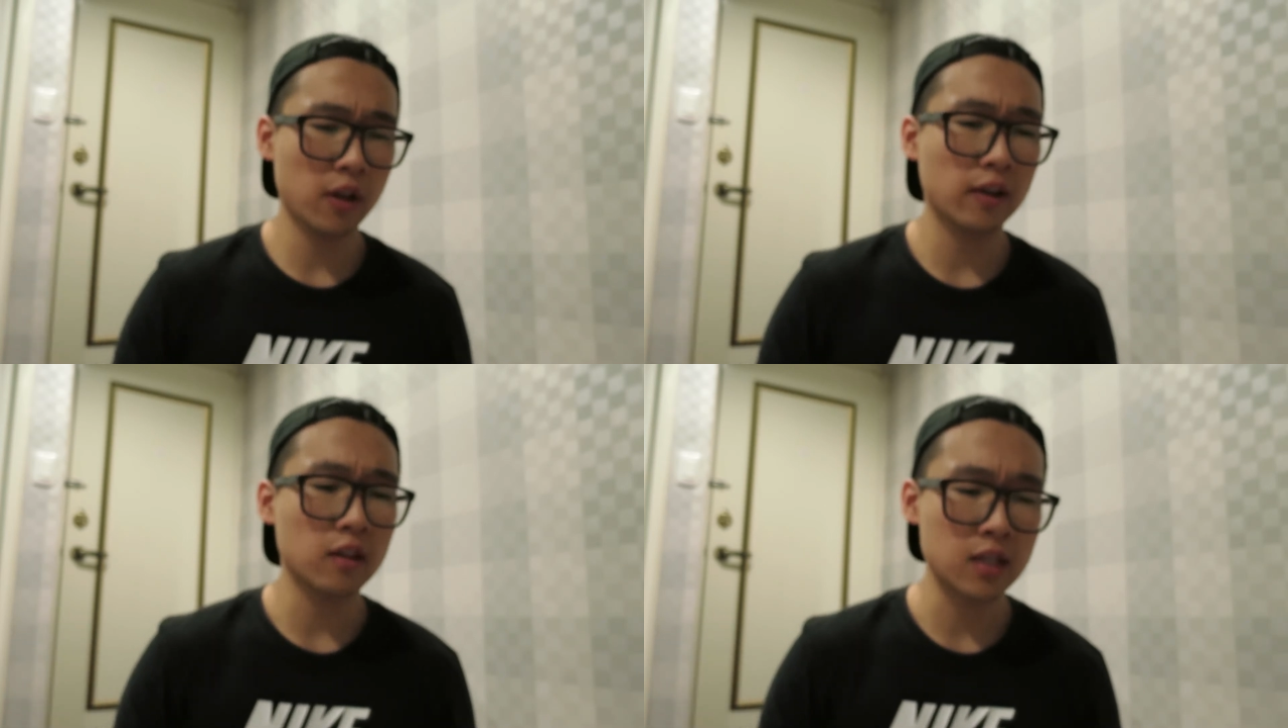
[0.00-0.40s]

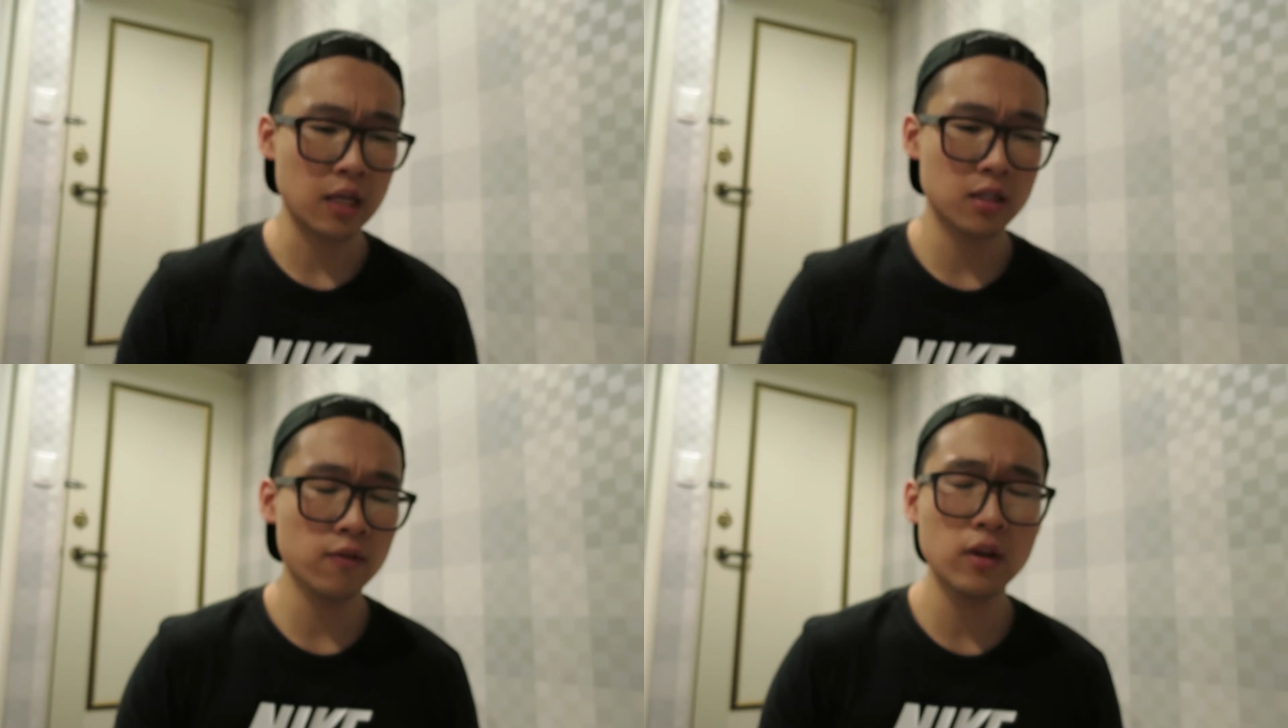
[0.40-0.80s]
like the
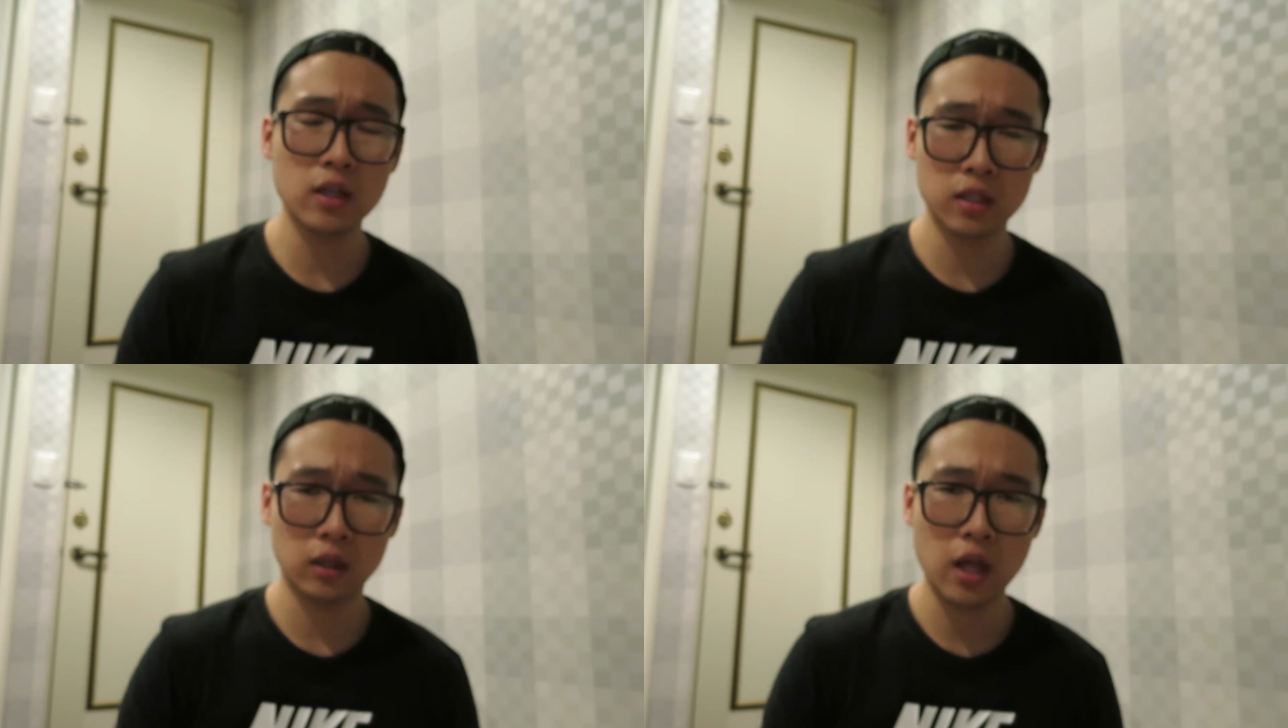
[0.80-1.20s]
taste of it
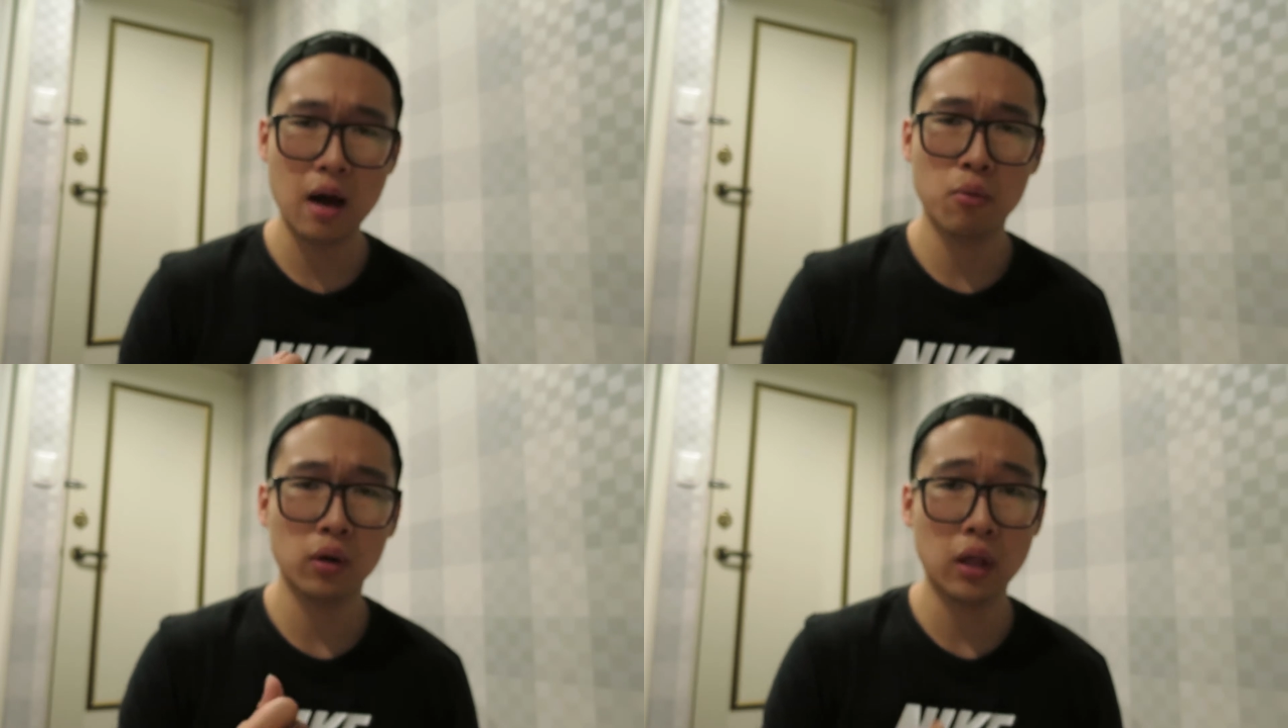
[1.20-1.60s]
is a
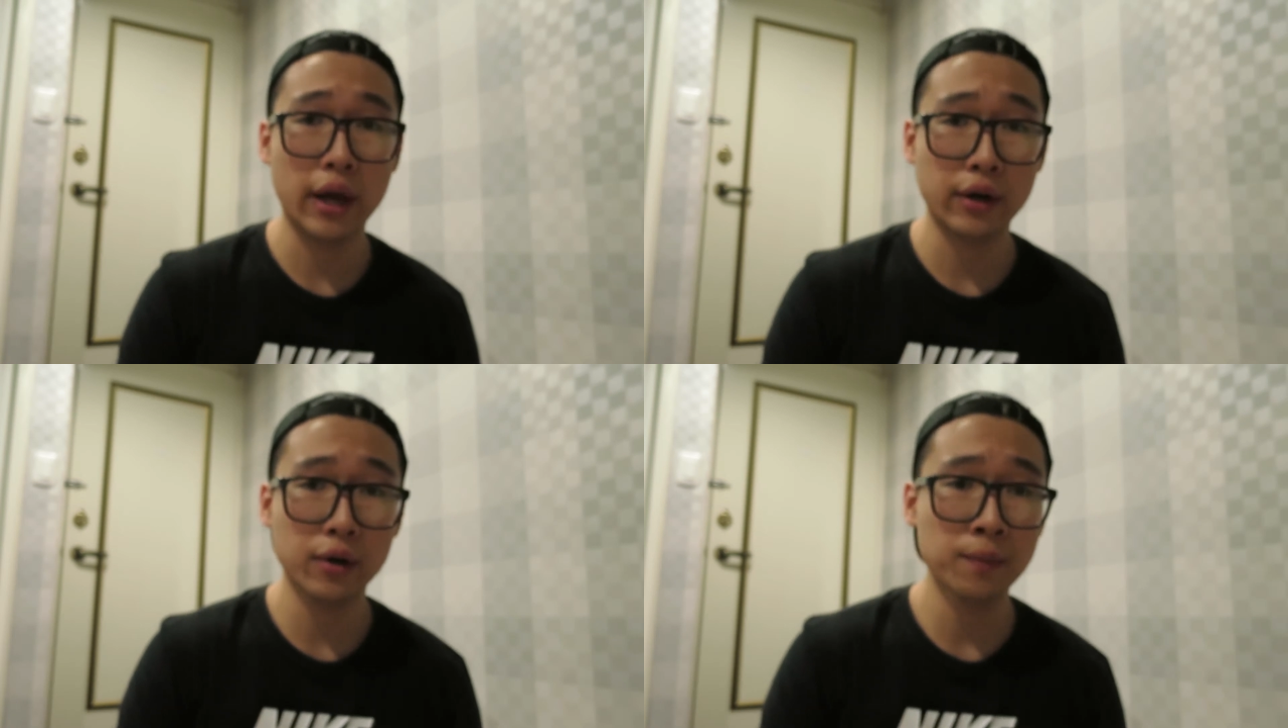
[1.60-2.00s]
lot more
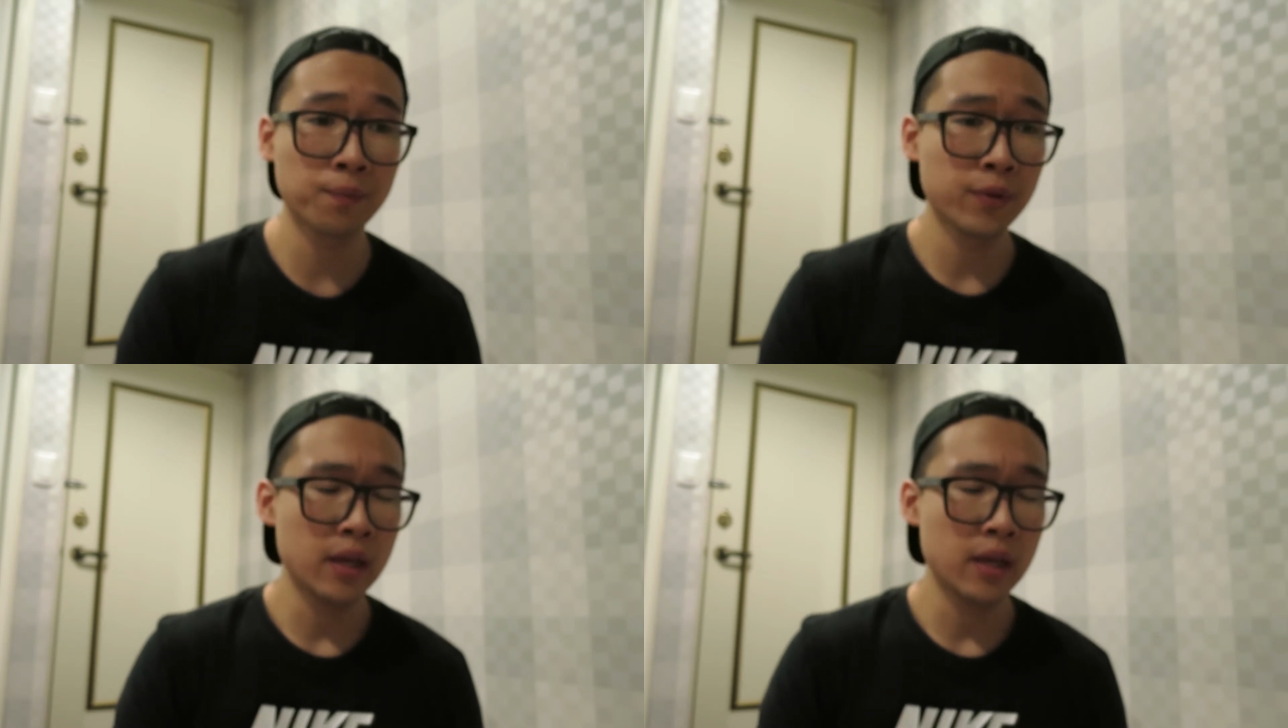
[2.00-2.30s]
lighter,